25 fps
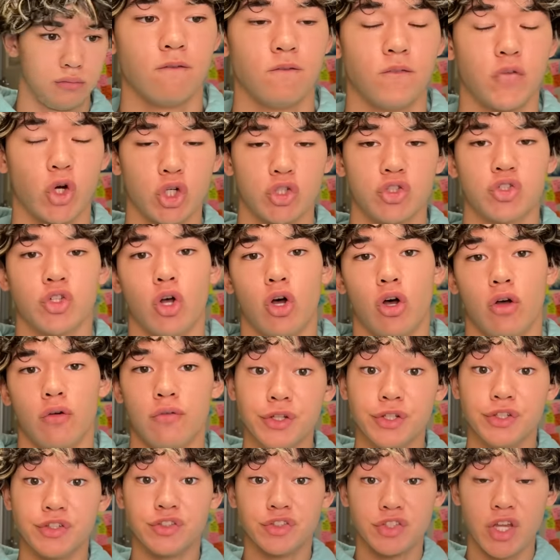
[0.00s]
First off,
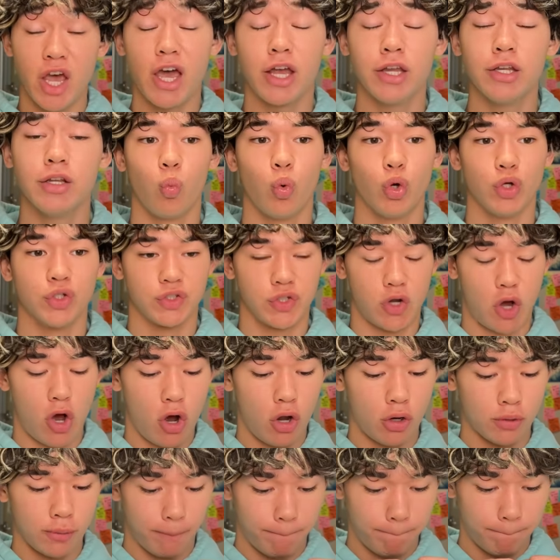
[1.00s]
the set was
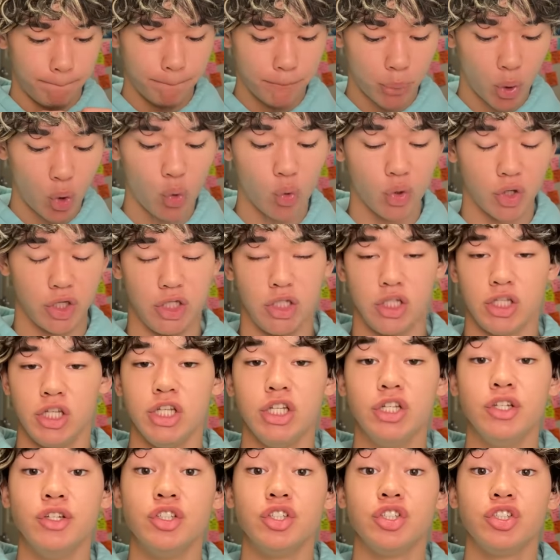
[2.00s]
on point.
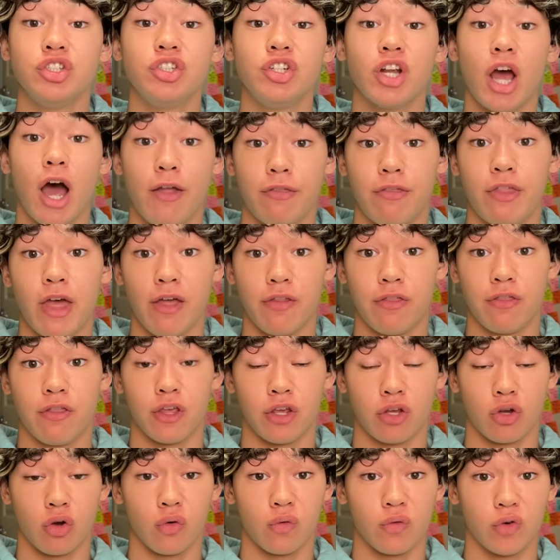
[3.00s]
He shot that
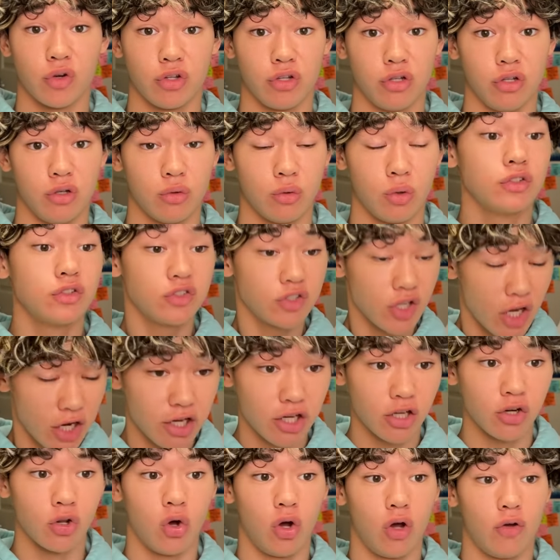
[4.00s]
thing over to you.
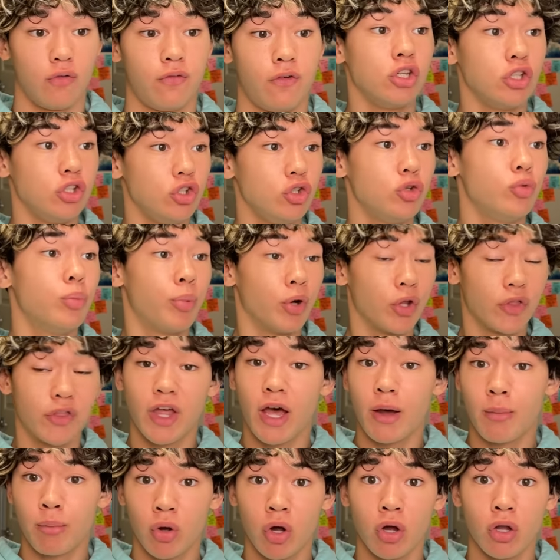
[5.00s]
Second off, you put
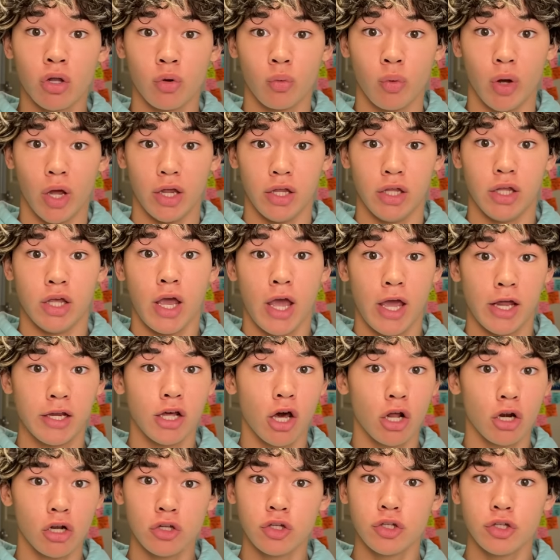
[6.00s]
that ball away. And
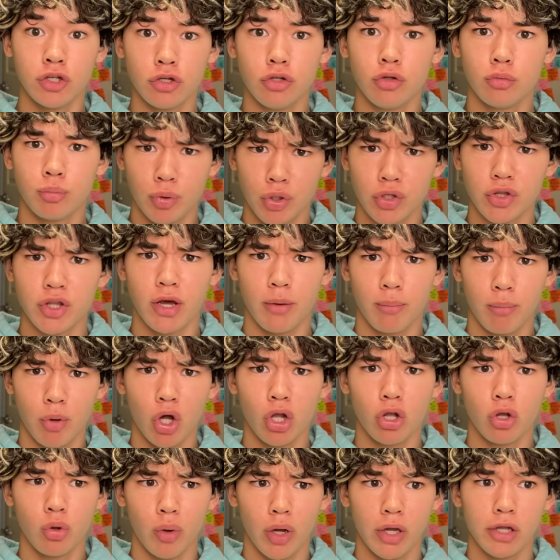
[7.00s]
not only did you put that
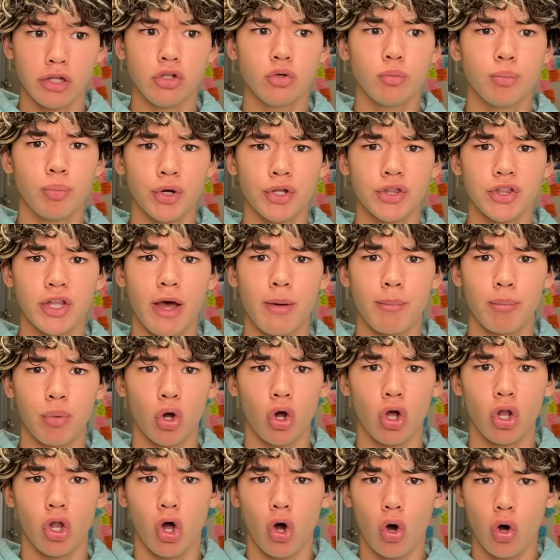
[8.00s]
ball away, you put that
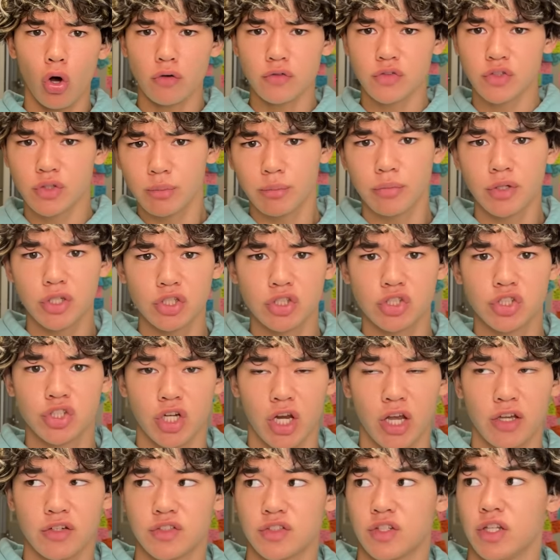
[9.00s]
ball off somebody's
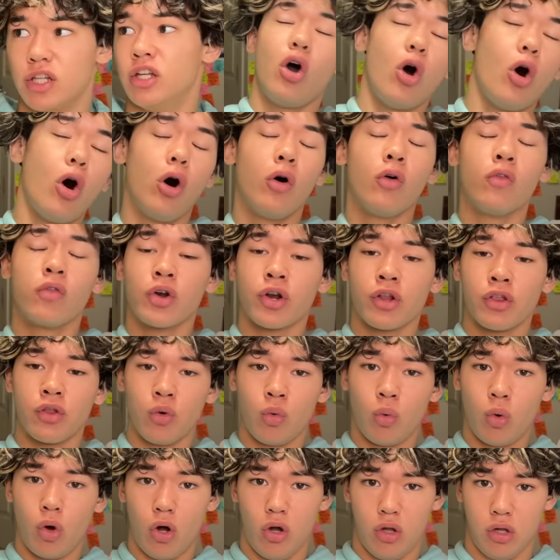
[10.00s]
chest and over the
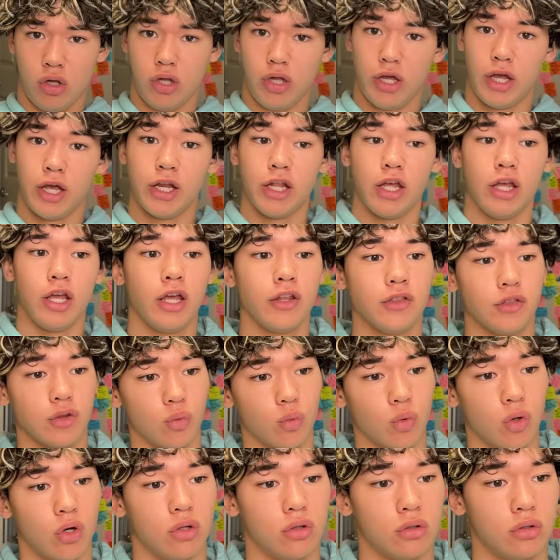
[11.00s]
wall, and it hit the
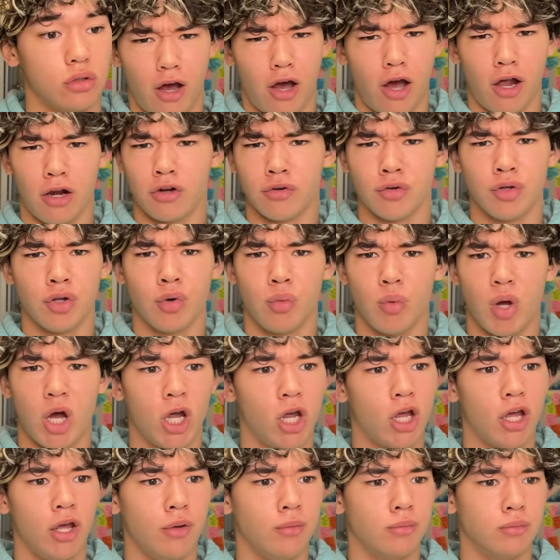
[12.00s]
wall. I don't know
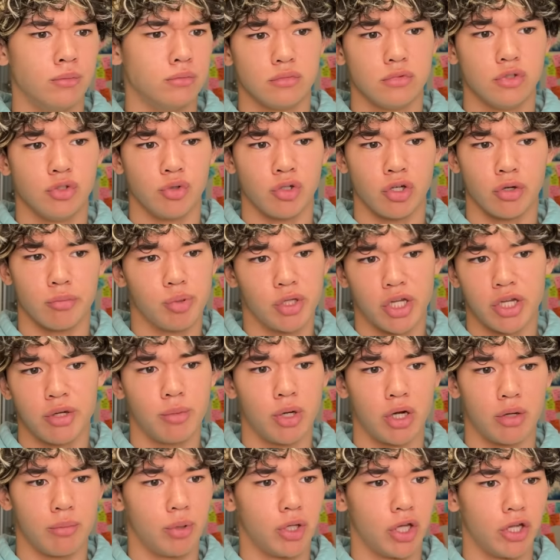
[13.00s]
why I'm doing a play
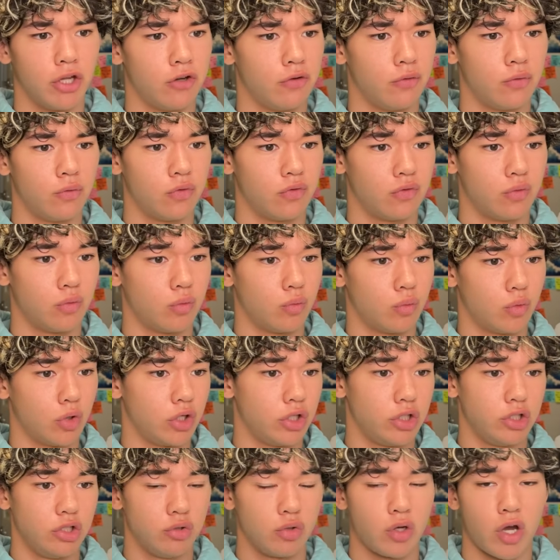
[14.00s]
by play of
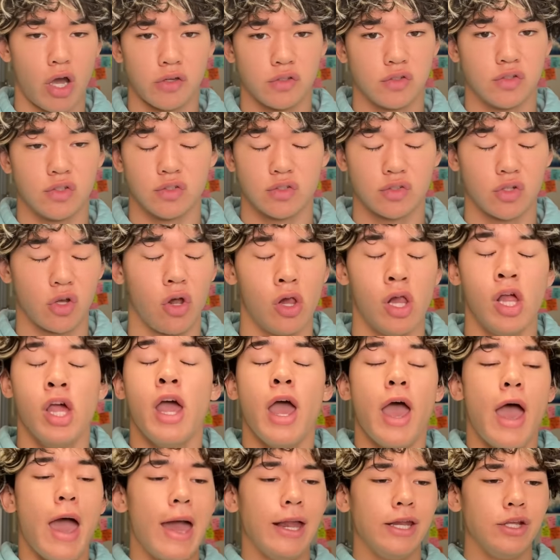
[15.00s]
what you guys just saw.
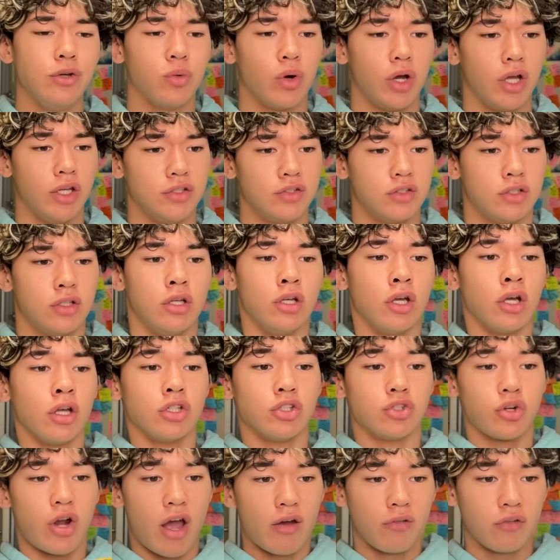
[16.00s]
Anyways,
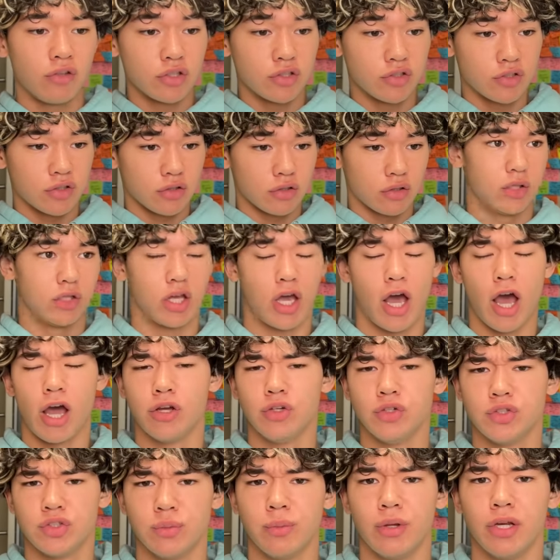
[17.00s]
Travis, the guy
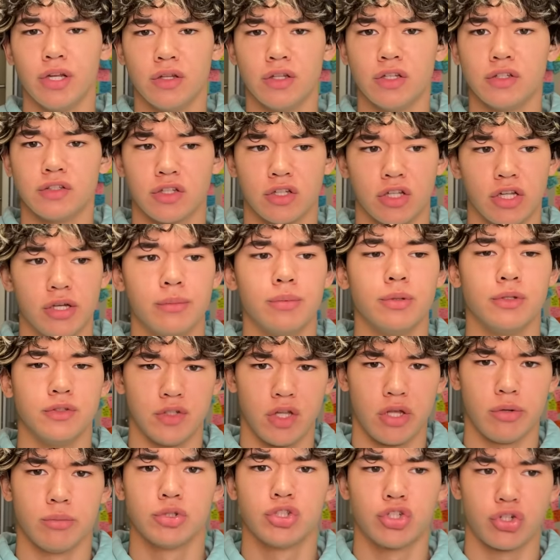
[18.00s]
who submitted this clip, his
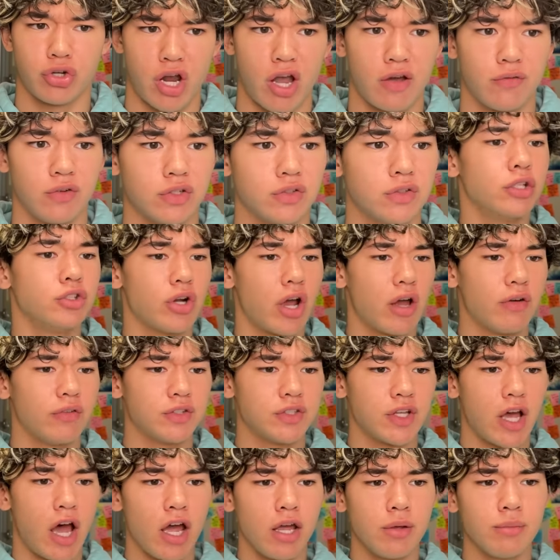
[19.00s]
name is Travis.
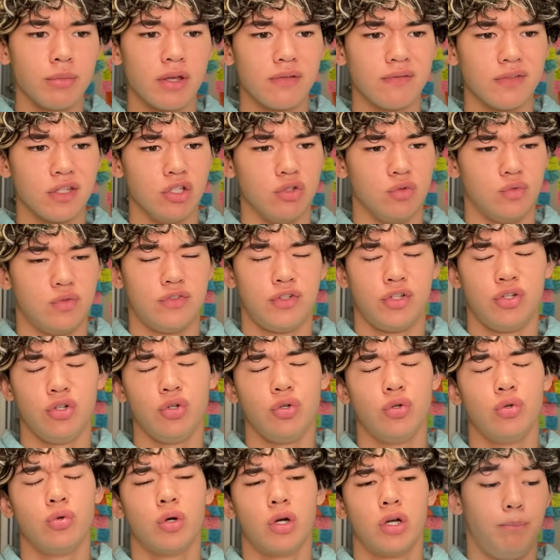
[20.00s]
Travis, I'm giving you
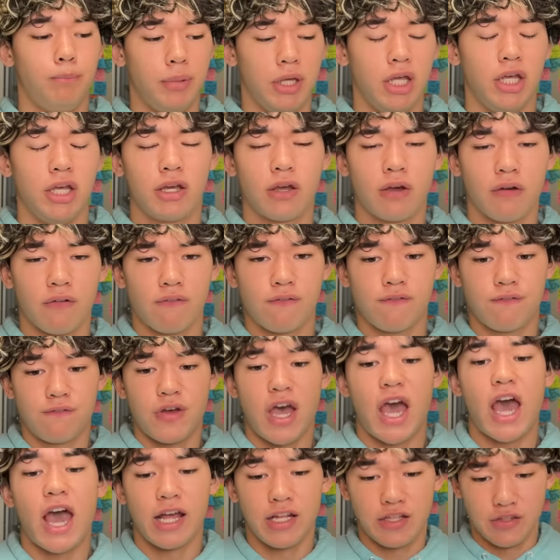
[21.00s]
two big
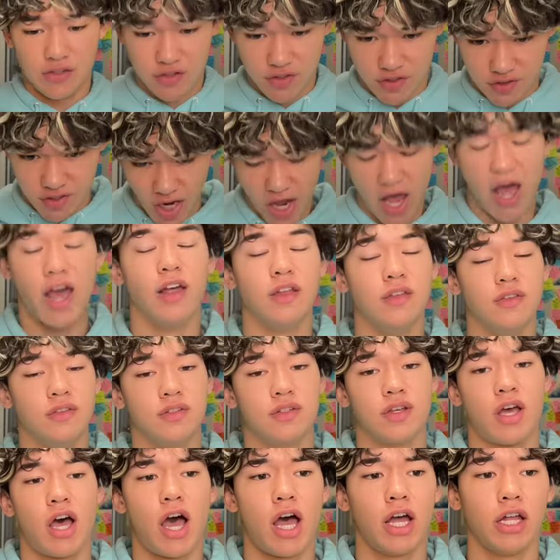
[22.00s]
fat
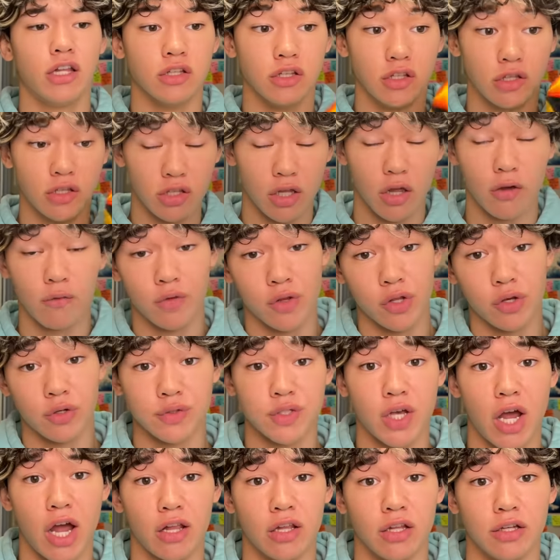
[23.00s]
tens. I loved those
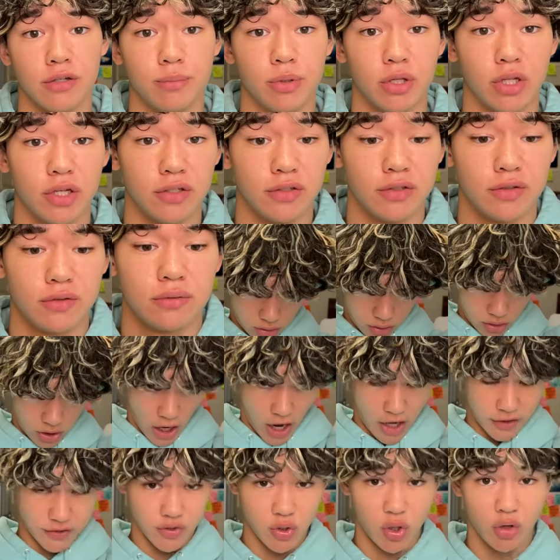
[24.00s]
highlight plays.
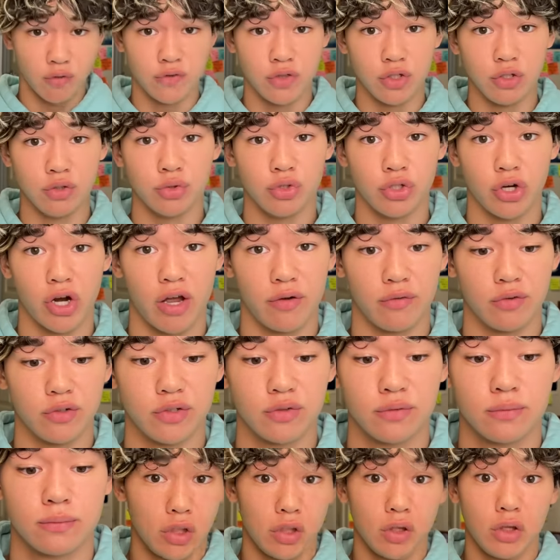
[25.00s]
Hats off to you,
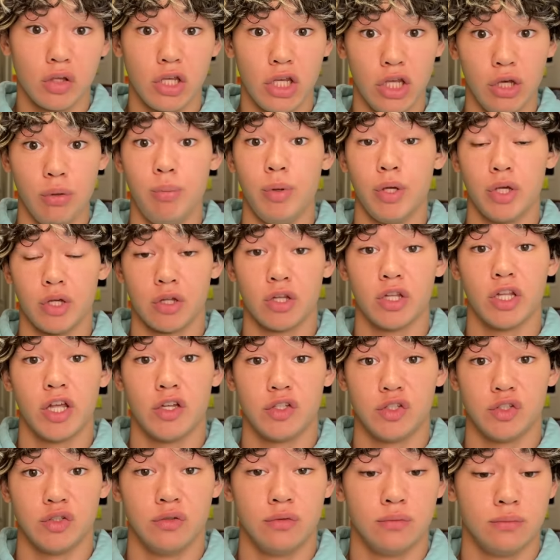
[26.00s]
Travis. Keep being a legend.